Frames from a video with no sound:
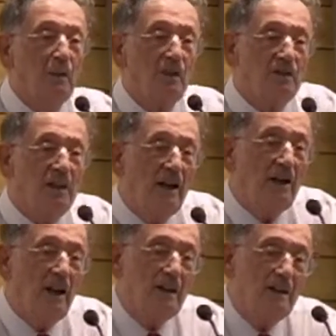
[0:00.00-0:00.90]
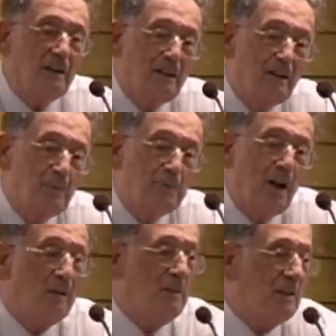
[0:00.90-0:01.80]
was none other than the
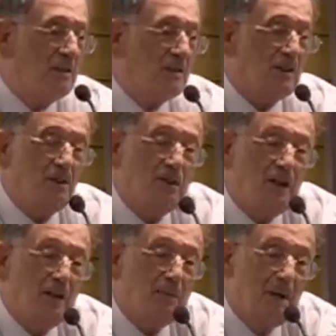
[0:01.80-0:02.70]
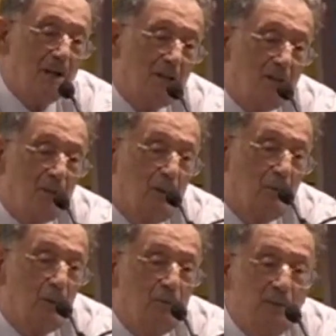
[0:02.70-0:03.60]
prime minister of the Hamas
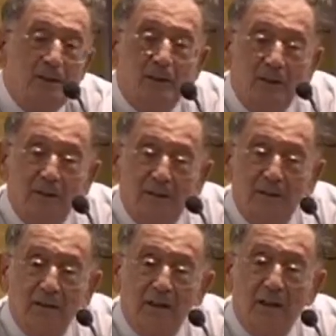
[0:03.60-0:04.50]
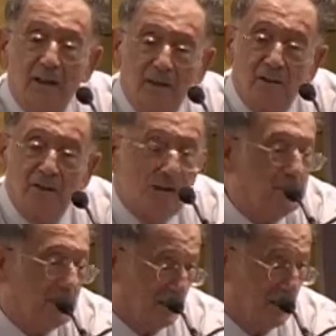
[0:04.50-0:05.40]
movement in the Gaza
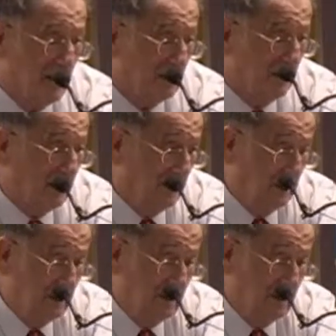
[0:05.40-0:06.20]
Strip, Mr. Haniyeh.